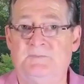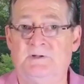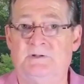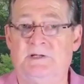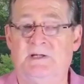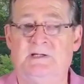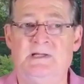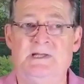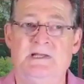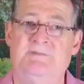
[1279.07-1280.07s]
Okay.
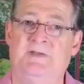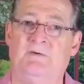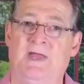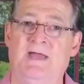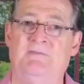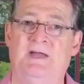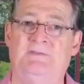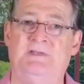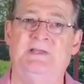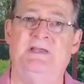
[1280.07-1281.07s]
If they don't have that,
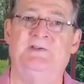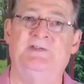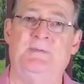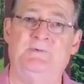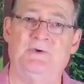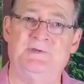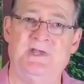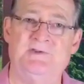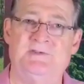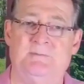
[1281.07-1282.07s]
then they accept your
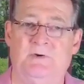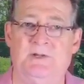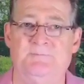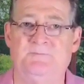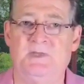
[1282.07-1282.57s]
testimony.